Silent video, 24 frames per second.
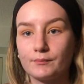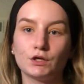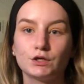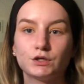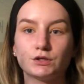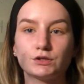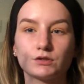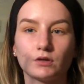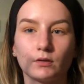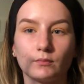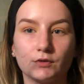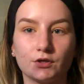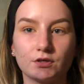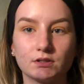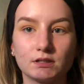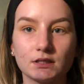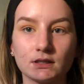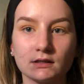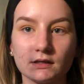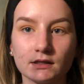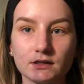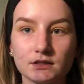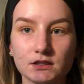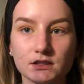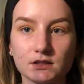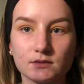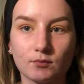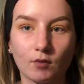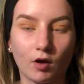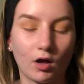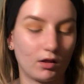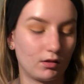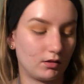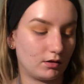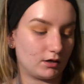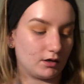So I'm using like a
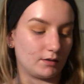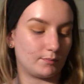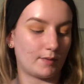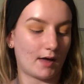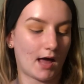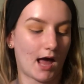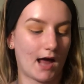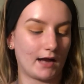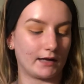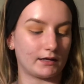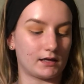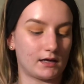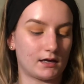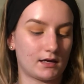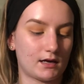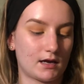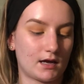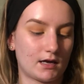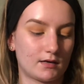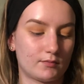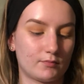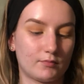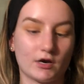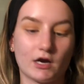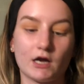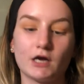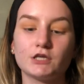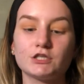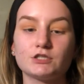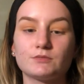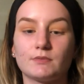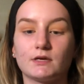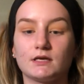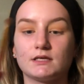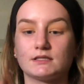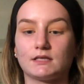smaller packing kind of brush
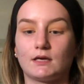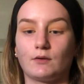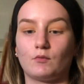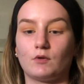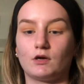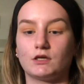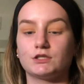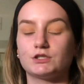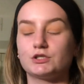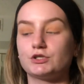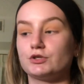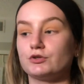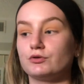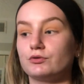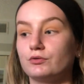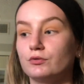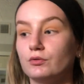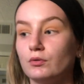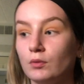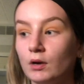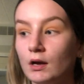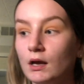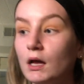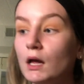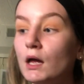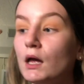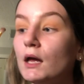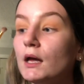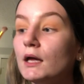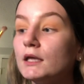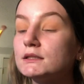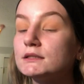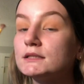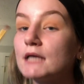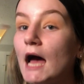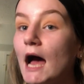because I want to
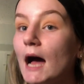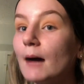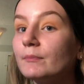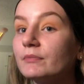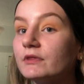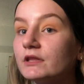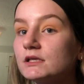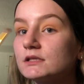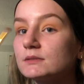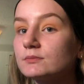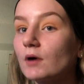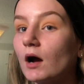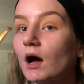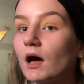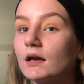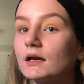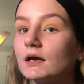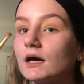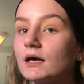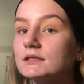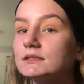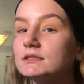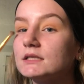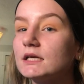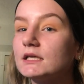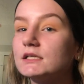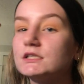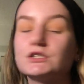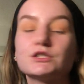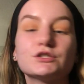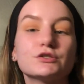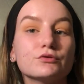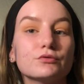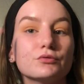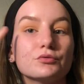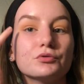tap this product
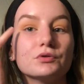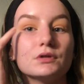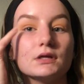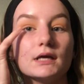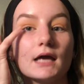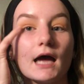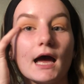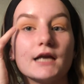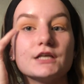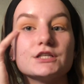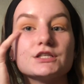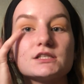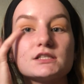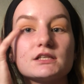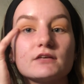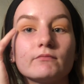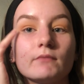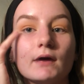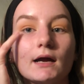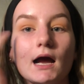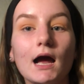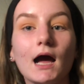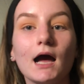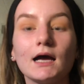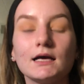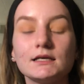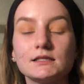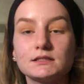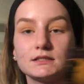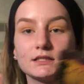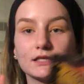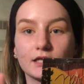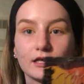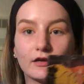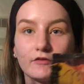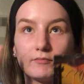into the edges of my eyes
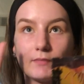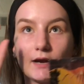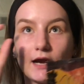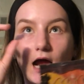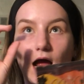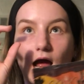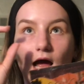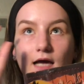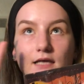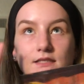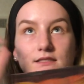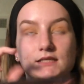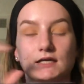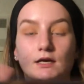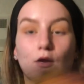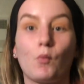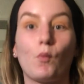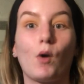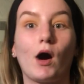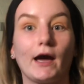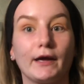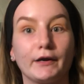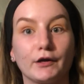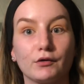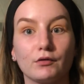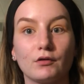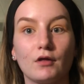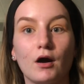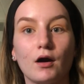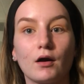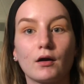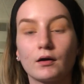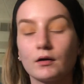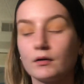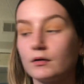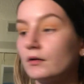to give my eyes like a wider
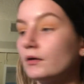look.